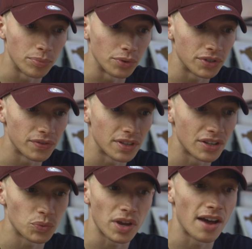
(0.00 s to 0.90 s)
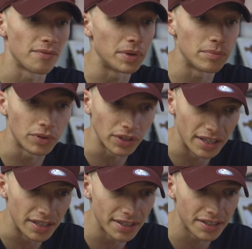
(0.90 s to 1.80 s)
inputs for this. We have inbuilt
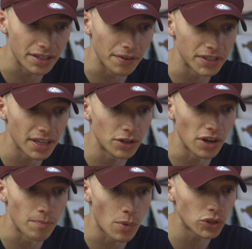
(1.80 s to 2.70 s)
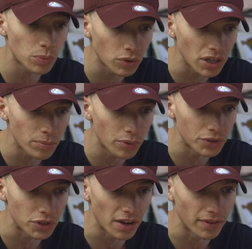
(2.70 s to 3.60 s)
NDs, as I've said. You have multiple
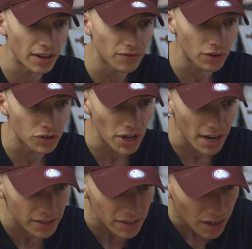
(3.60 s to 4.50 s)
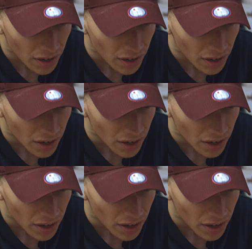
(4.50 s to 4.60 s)
inputs. You have headphone jacks,